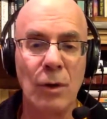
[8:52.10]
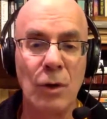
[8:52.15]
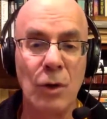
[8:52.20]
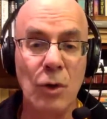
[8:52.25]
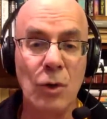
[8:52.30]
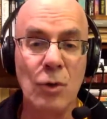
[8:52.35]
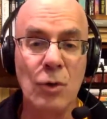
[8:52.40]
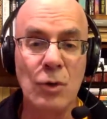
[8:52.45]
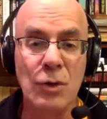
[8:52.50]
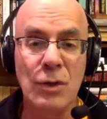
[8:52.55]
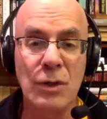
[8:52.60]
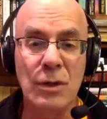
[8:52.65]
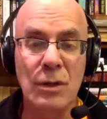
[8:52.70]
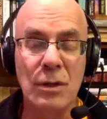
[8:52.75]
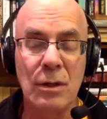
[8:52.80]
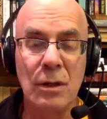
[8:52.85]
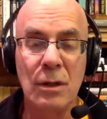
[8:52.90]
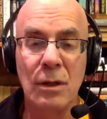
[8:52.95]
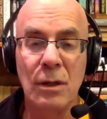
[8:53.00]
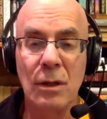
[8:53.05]

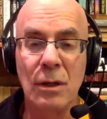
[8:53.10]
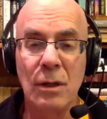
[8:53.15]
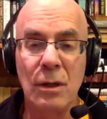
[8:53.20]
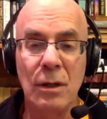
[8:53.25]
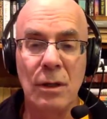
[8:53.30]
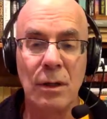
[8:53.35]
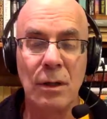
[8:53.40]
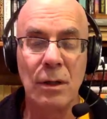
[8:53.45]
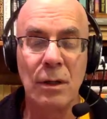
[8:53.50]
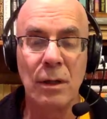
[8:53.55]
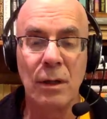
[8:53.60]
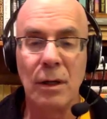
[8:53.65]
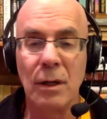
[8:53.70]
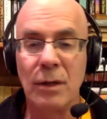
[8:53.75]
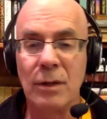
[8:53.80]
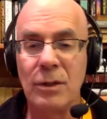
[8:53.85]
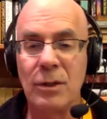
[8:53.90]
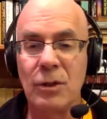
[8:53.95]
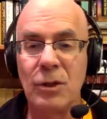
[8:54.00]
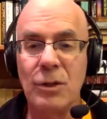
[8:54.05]
use,
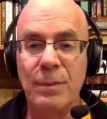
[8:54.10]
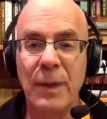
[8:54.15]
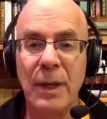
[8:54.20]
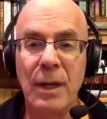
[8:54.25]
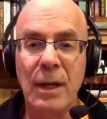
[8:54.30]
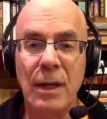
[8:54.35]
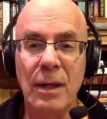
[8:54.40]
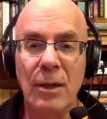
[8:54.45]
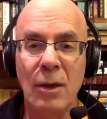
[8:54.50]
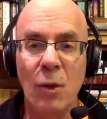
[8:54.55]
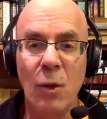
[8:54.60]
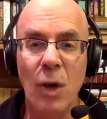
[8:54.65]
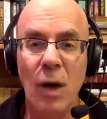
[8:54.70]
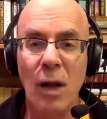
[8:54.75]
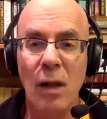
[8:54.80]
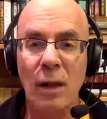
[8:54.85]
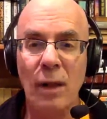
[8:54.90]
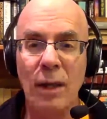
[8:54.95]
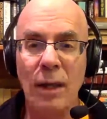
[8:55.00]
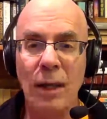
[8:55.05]
is your speed, the
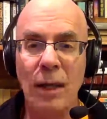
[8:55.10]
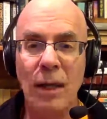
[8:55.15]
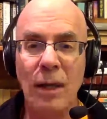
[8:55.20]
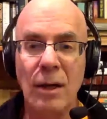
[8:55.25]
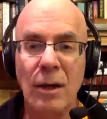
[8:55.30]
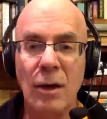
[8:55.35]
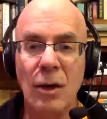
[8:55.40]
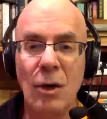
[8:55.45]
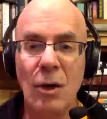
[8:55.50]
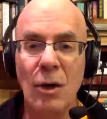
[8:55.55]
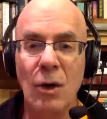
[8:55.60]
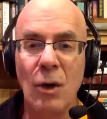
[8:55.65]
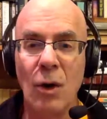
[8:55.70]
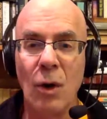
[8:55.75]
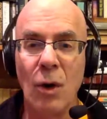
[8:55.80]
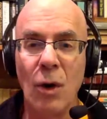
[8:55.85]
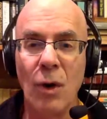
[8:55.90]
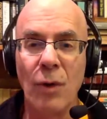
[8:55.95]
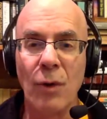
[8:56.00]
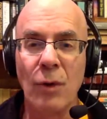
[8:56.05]
quality,
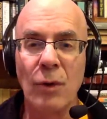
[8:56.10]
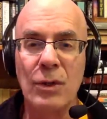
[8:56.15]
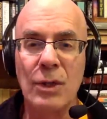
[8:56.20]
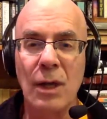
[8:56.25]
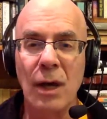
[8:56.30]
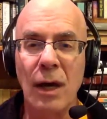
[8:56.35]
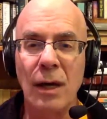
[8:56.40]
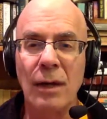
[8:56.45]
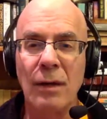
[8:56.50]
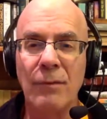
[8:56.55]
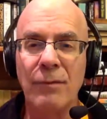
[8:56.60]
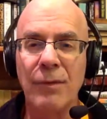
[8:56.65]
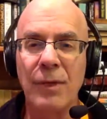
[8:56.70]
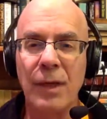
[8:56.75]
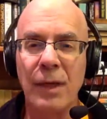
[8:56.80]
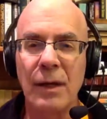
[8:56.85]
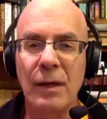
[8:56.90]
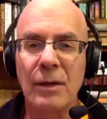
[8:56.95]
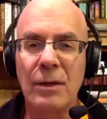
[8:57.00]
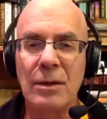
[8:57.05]
all those kind of
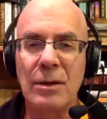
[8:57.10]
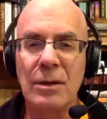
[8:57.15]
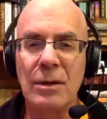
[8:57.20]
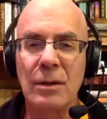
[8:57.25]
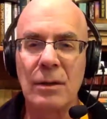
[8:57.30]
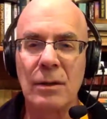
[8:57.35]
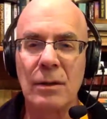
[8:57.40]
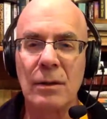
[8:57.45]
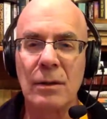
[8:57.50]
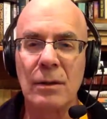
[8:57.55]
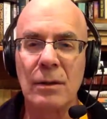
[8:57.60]
things.